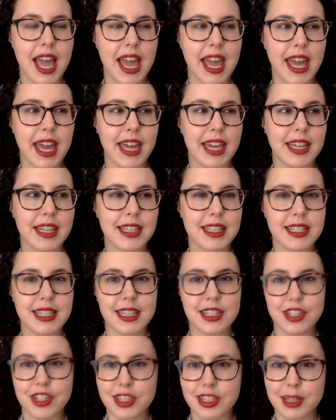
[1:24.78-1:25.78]
and
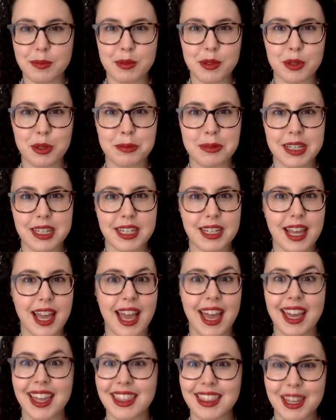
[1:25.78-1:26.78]
it just absorbed it,
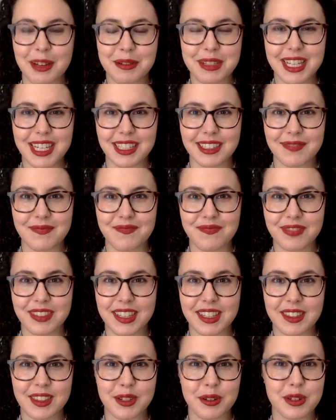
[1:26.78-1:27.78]
and that was it.
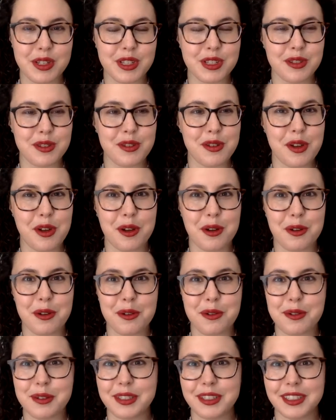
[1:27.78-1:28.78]
There was
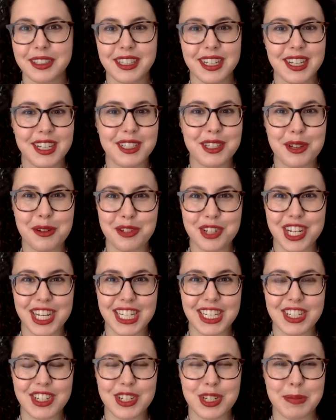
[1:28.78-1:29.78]
no
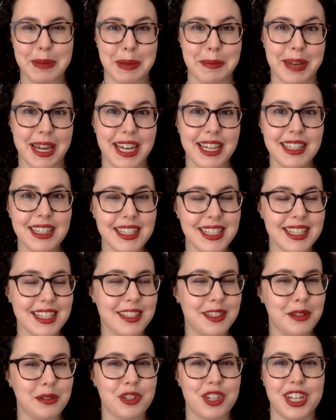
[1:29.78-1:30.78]
change to my pants,
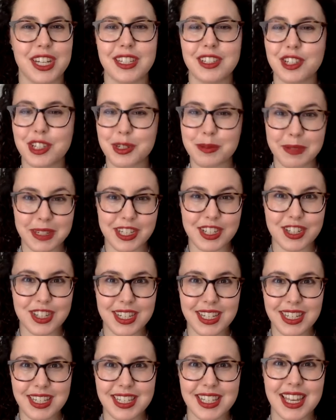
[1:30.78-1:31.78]
no change to my
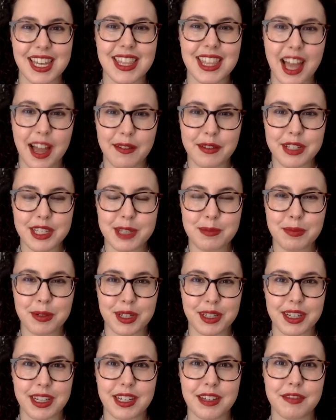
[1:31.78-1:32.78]
sheets, and that was
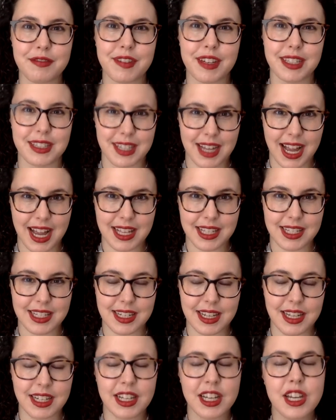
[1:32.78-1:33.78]
pretty
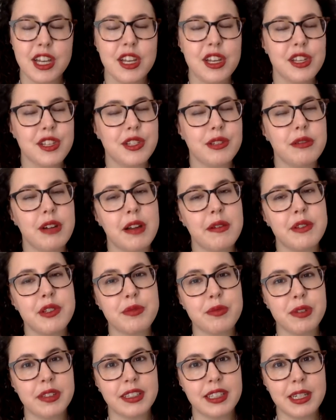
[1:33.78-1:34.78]
fantastic. So I was
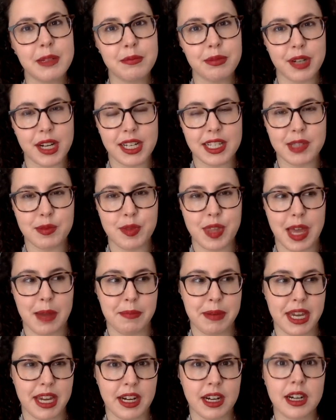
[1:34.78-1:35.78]
really impressed with that
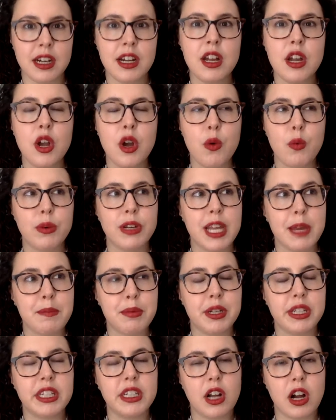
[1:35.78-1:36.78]
pair. When I
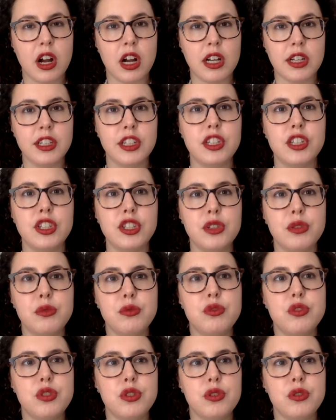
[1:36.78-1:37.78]
put it on, you
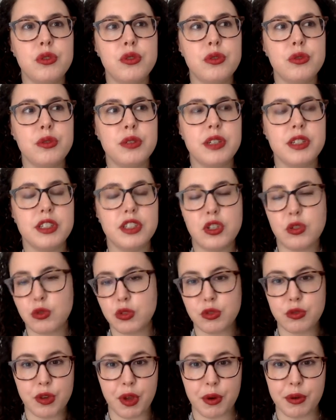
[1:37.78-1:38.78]
do
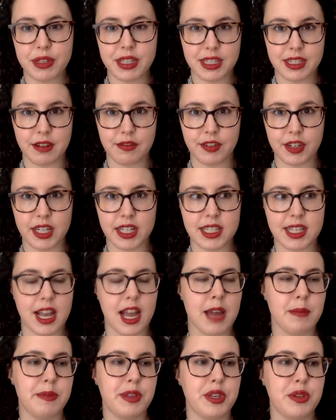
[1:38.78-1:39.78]
notice a difference.
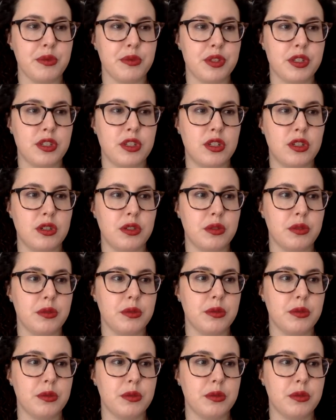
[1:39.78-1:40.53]
I'm used to